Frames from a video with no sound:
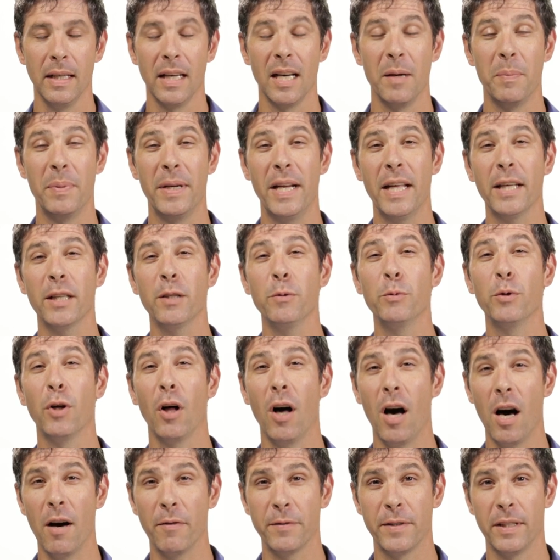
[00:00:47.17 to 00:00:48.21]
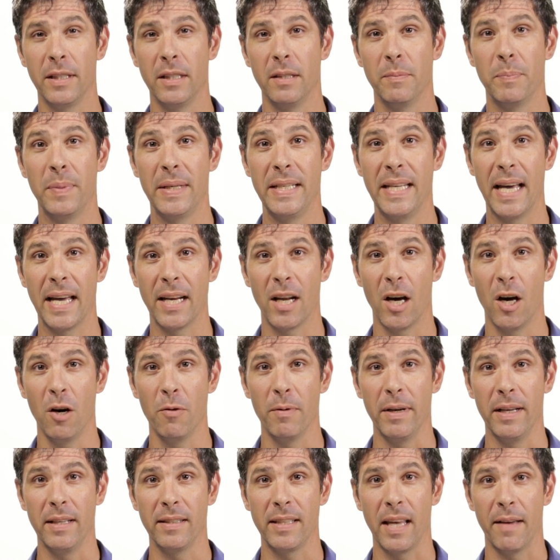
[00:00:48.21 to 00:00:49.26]
A binocular will often, but not
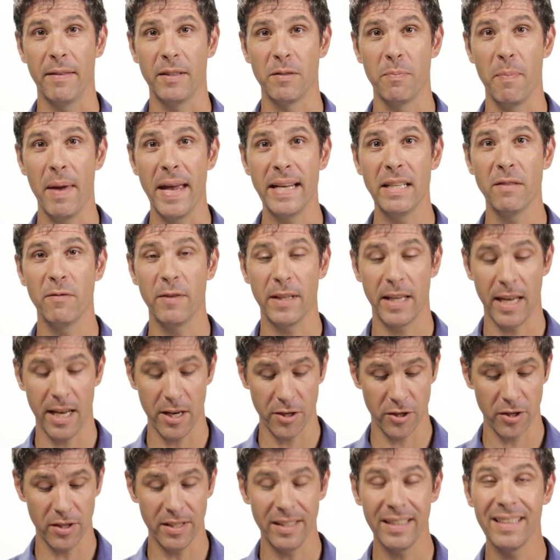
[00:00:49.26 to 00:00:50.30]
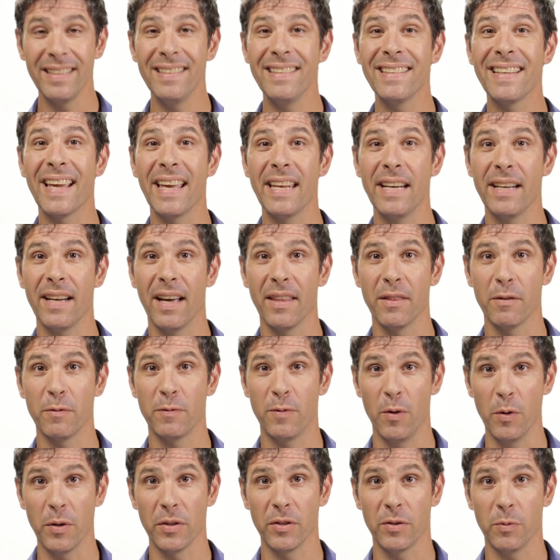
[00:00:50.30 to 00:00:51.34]
always, have its magnification indicated on the
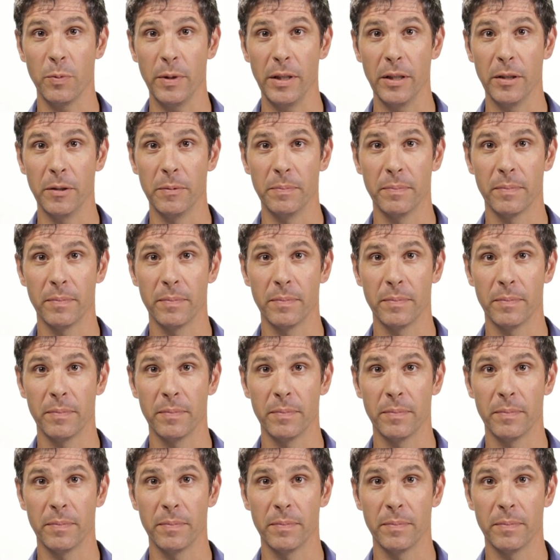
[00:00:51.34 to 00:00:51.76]
focus wheel.